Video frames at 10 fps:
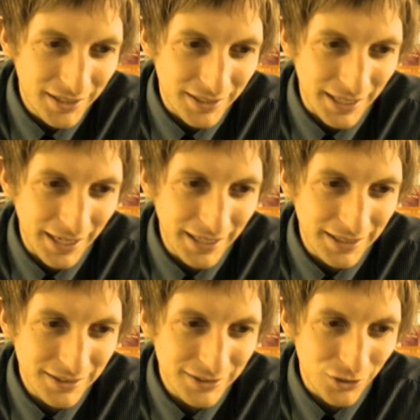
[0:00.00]
Okay,
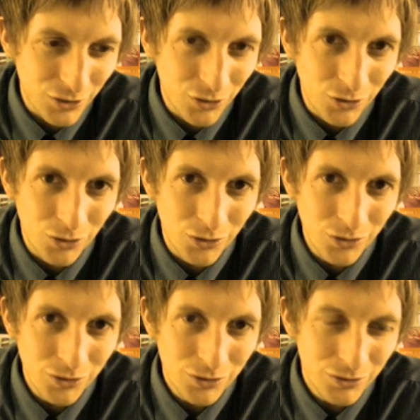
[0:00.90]

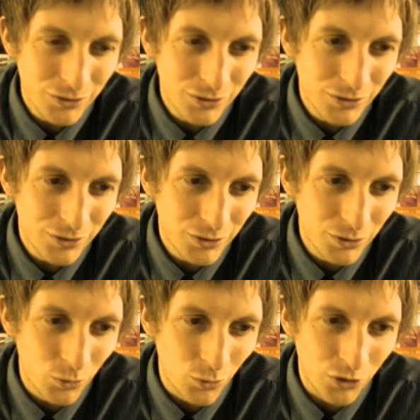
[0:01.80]
so
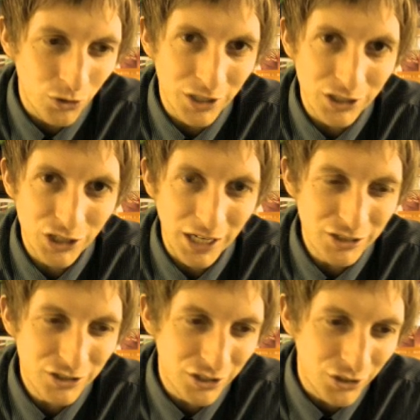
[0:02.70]
we're going to change the